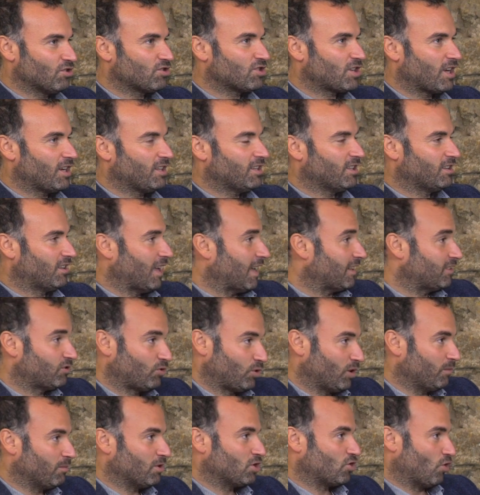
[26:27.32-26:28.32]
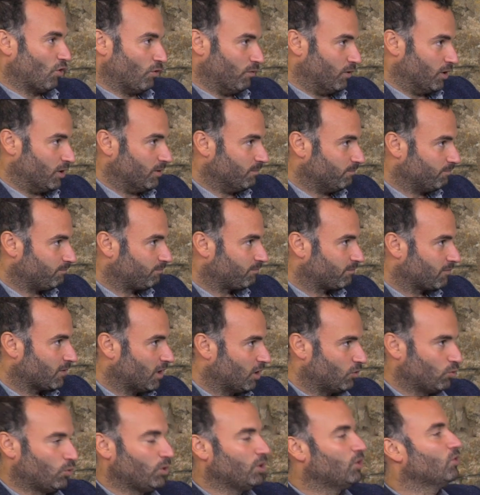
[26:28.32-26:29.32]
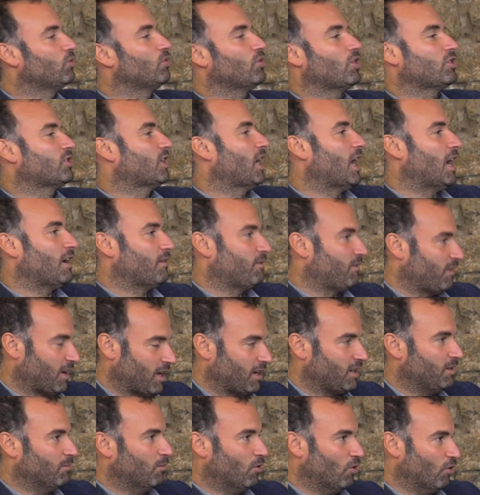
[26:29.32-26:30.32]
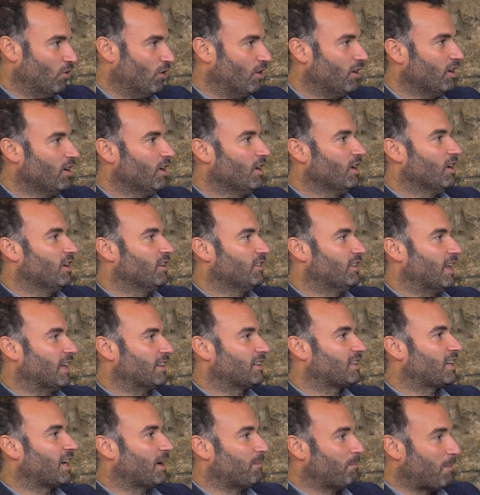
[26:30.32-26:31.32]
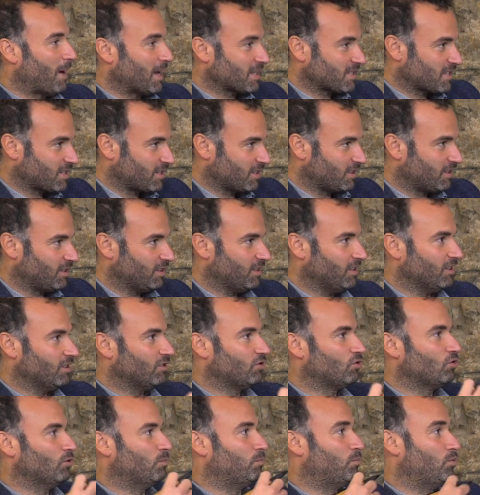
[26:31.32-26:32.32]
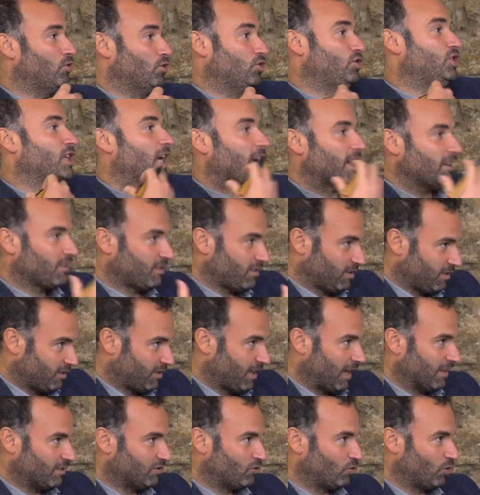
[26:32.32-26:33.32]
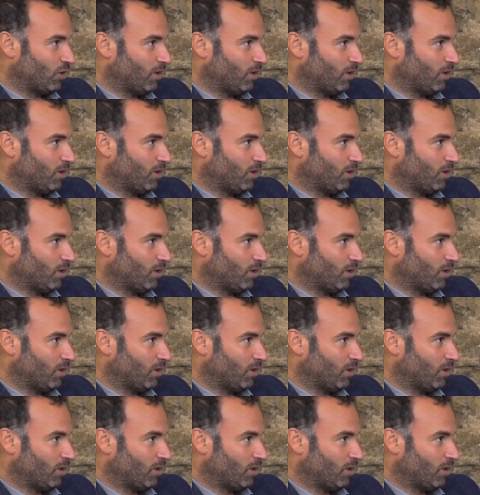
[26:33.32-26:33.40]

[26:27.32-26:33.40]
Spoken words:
you say that that dream is over, that we do not have anymore that capacity to project that